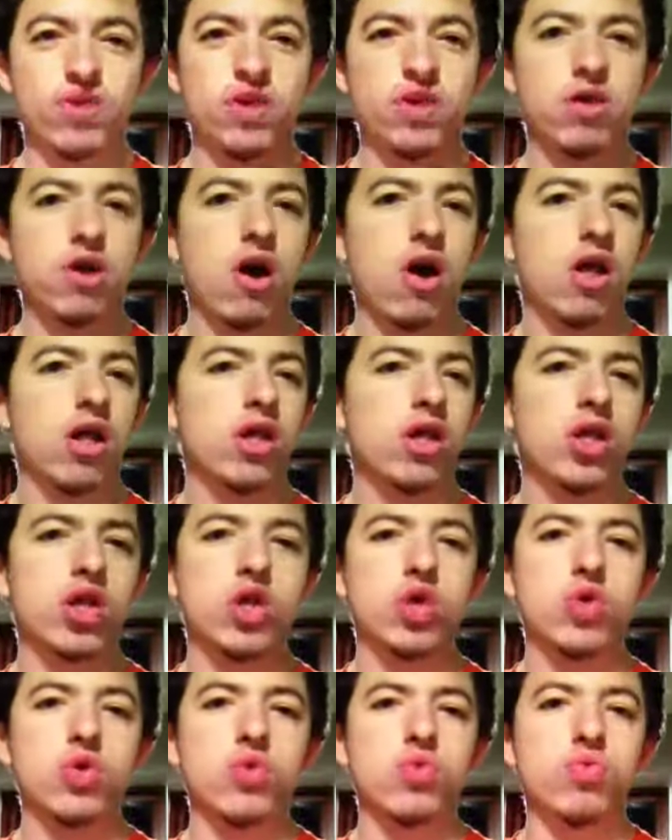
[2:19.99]
girl
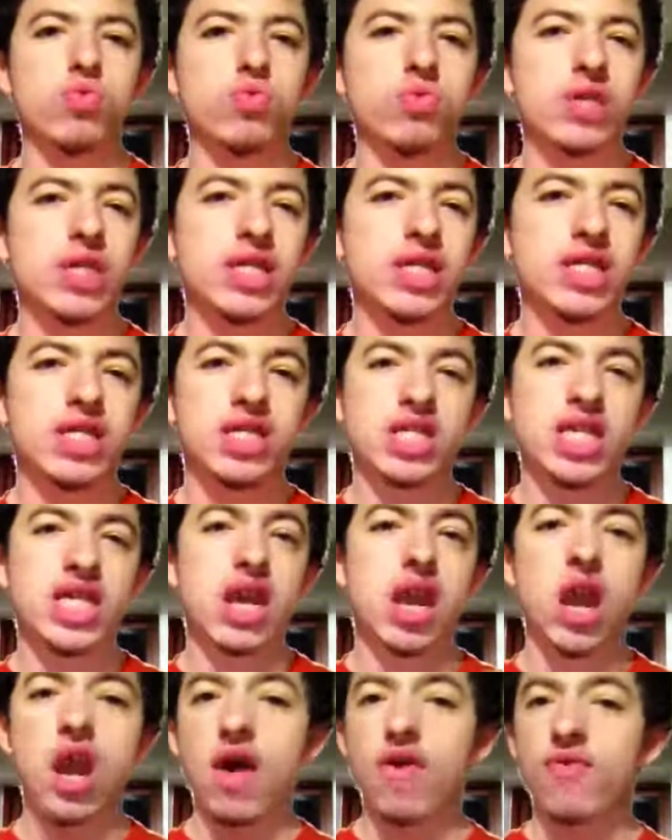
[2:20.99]
who is
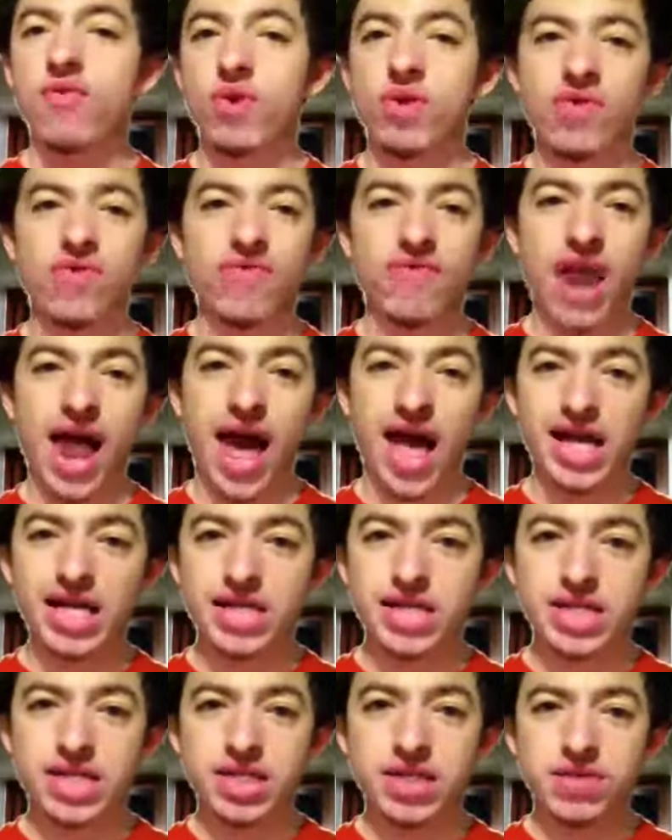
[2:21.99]
in love with
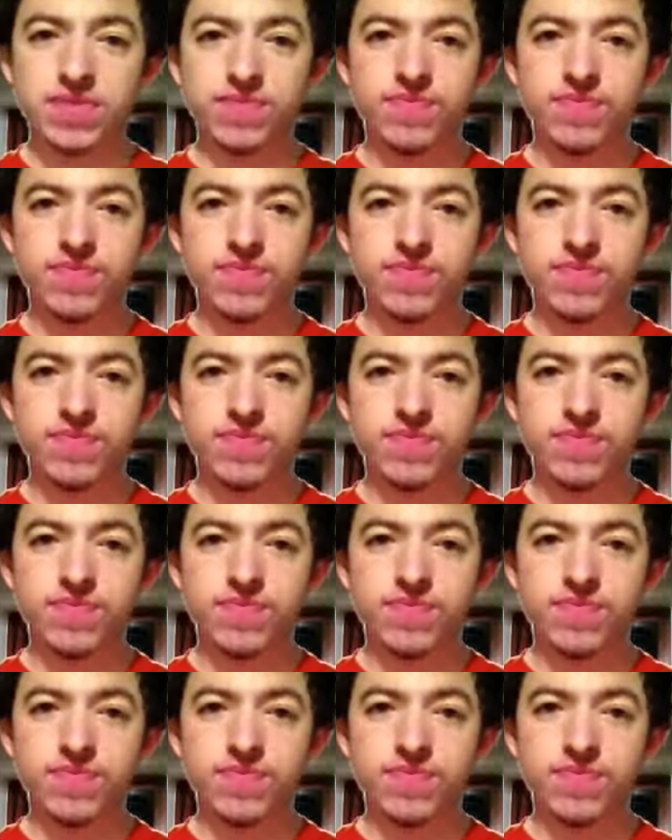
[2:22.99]
Flass.